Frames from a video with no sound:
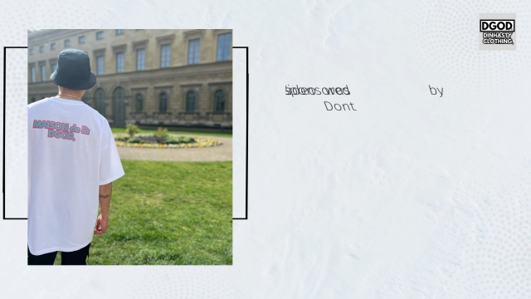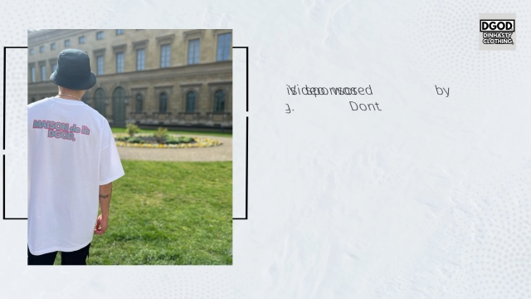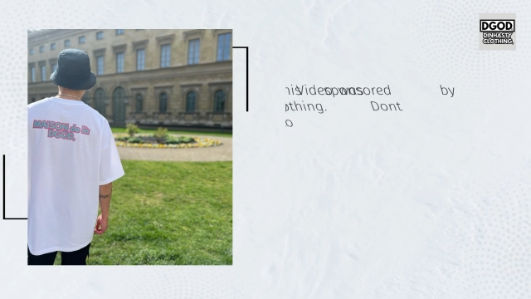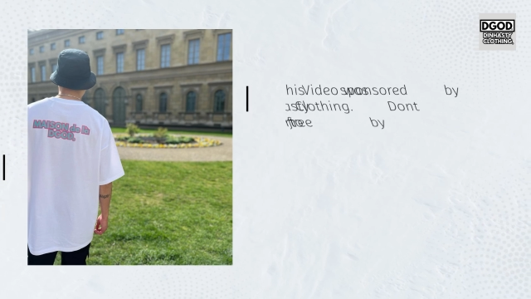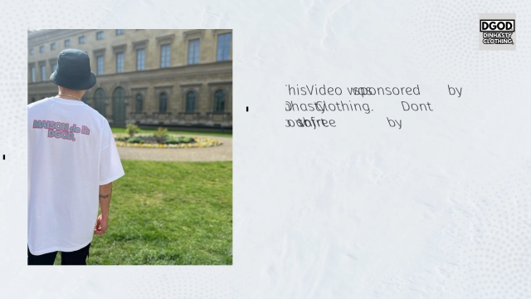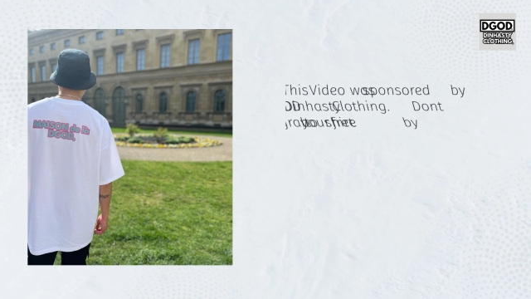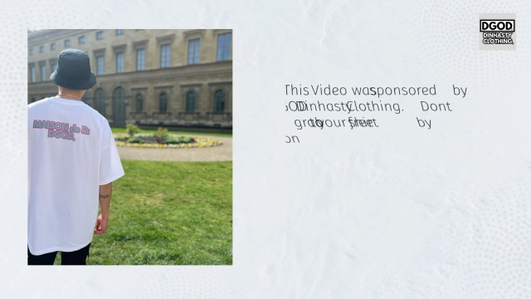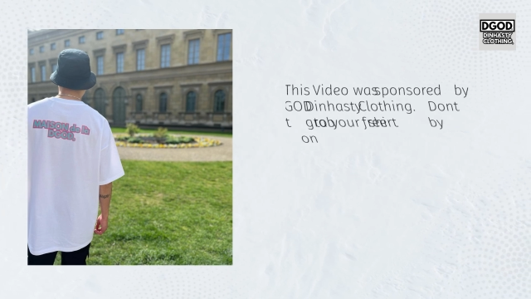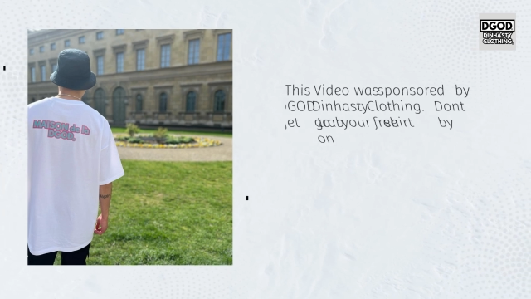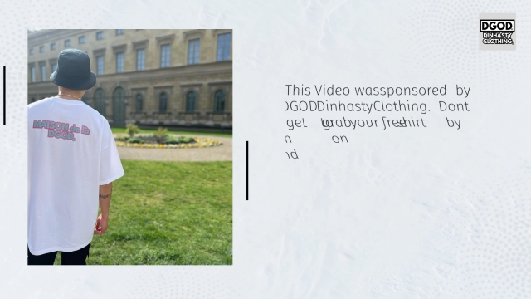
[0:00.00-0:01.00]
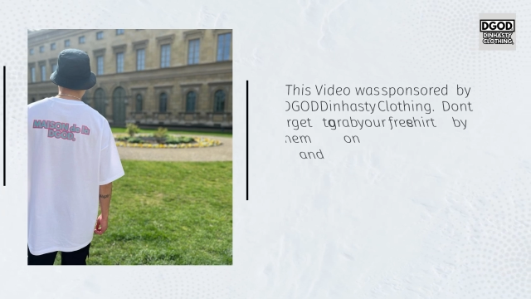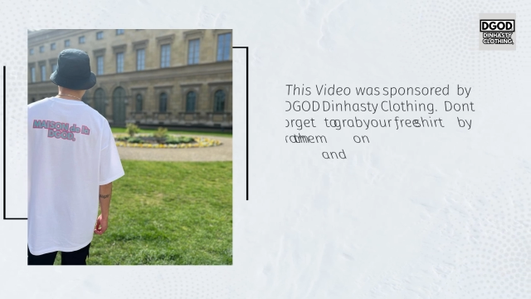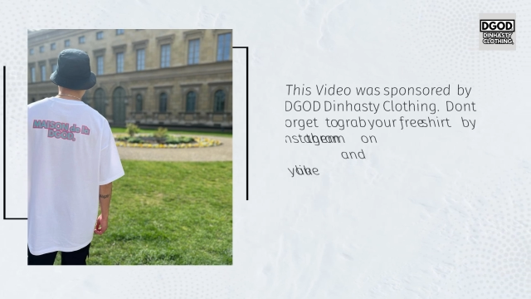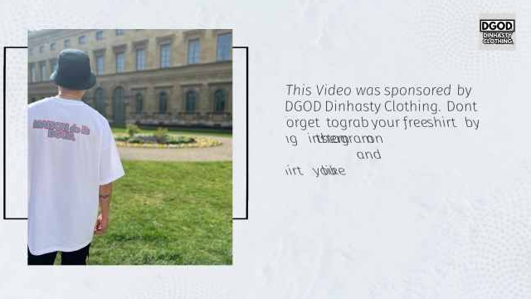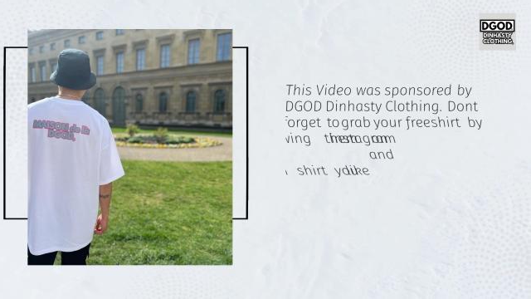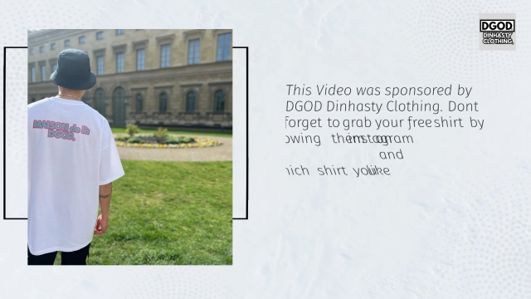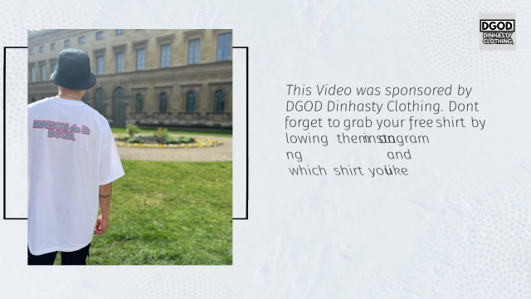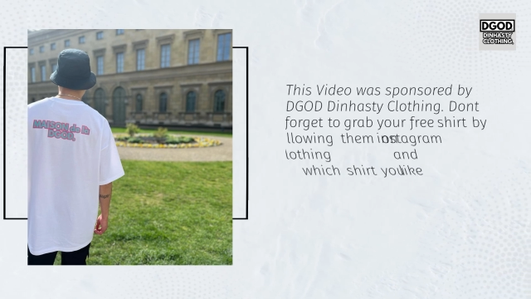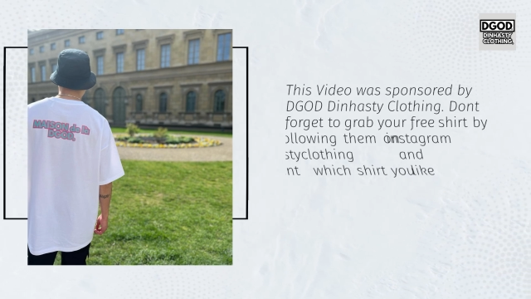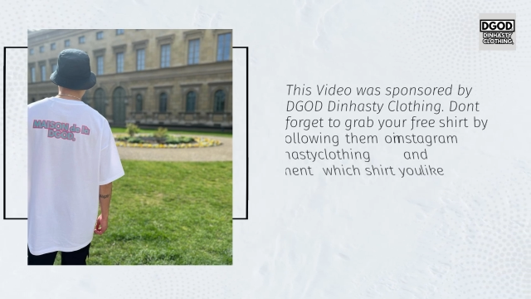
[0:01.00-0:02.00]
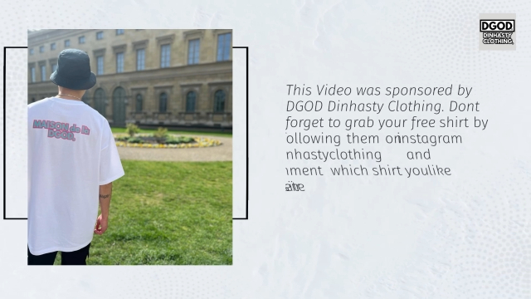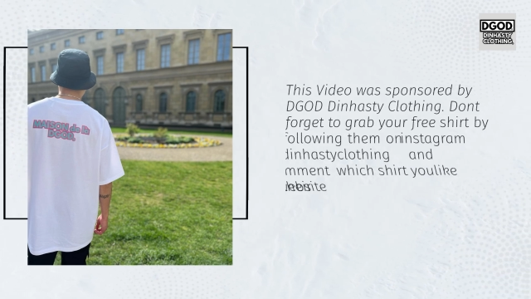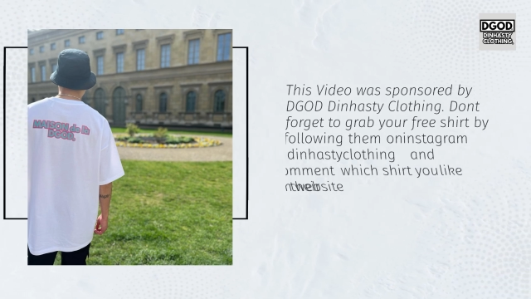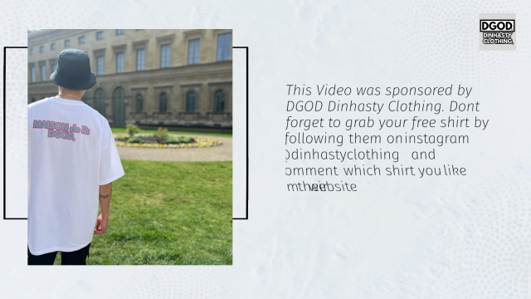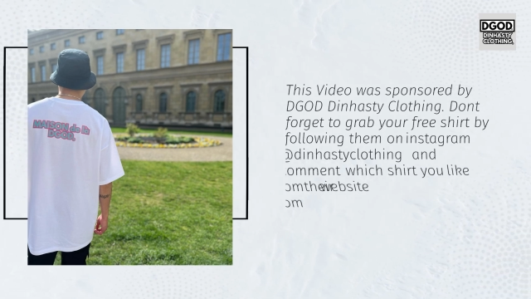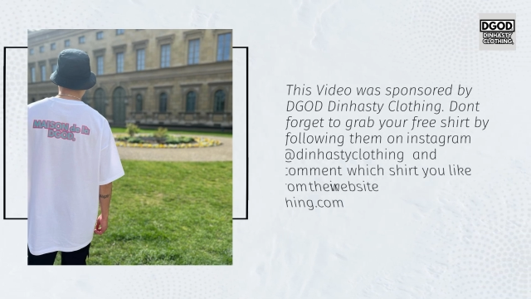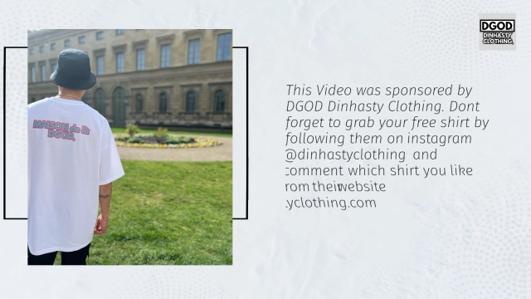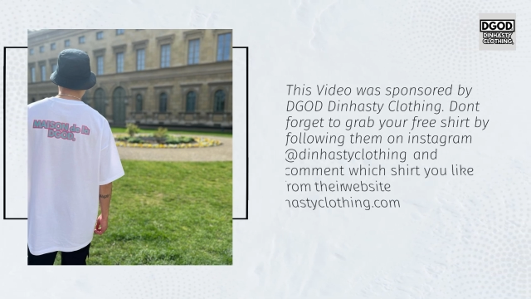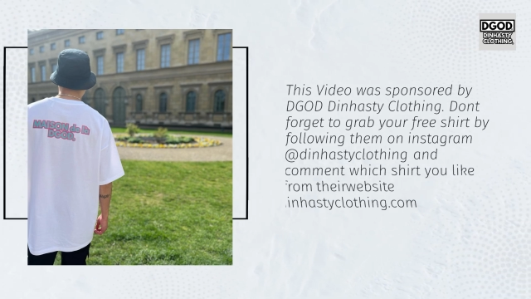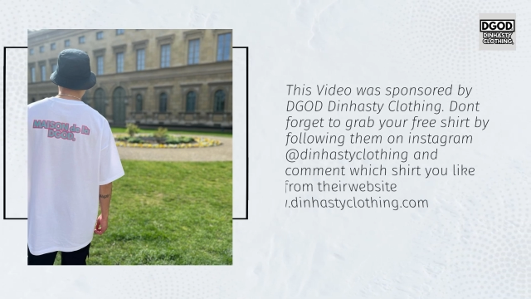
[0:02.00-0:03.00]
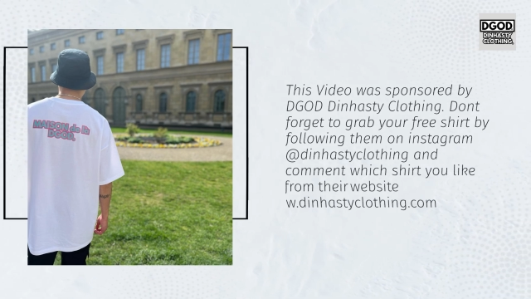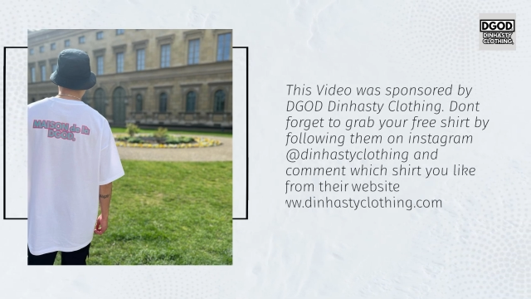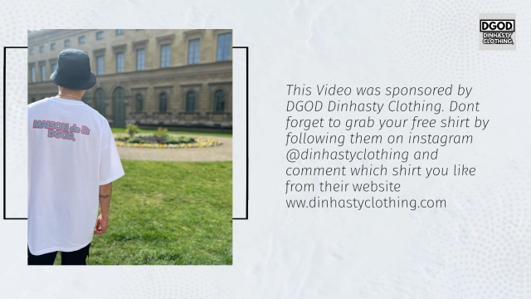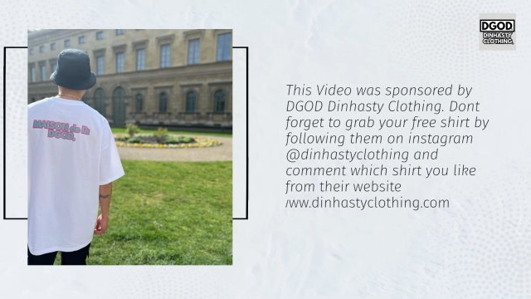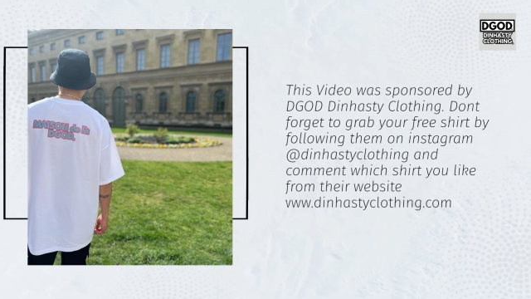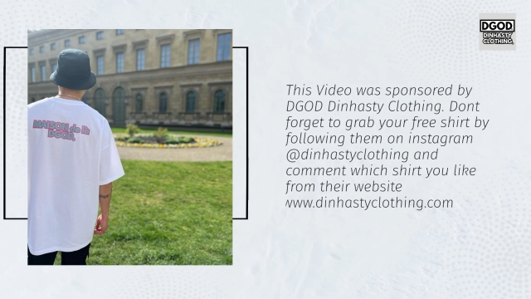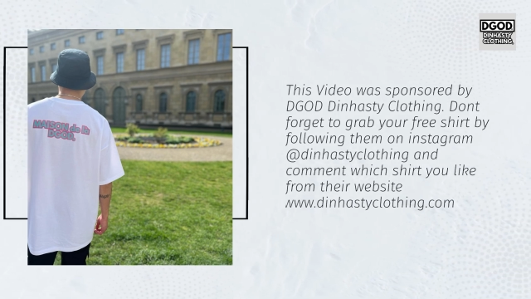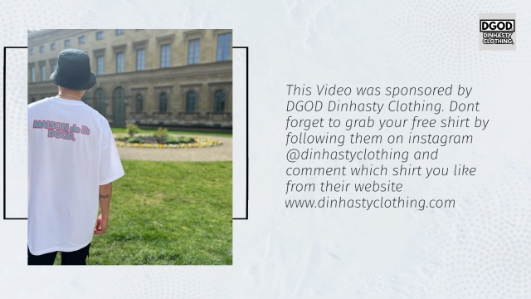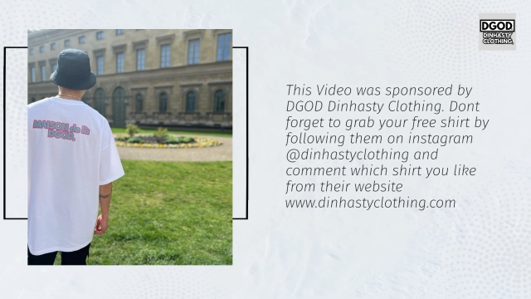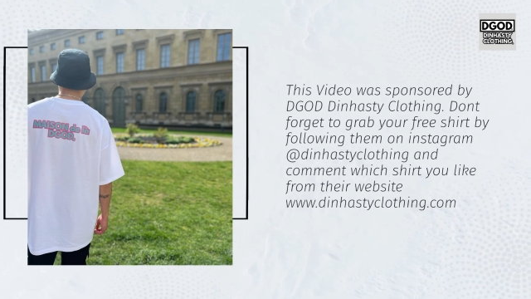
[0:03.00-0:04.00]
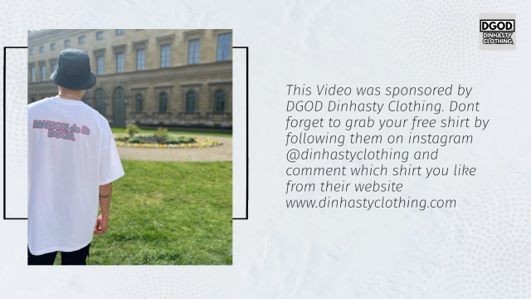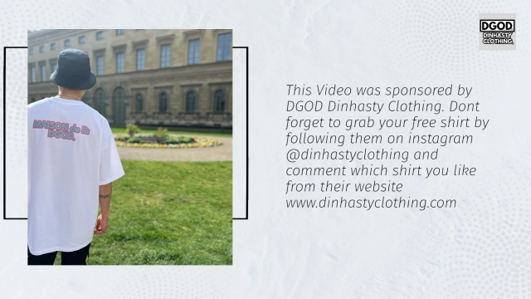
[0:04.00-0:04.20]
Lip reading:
(no speaker visible)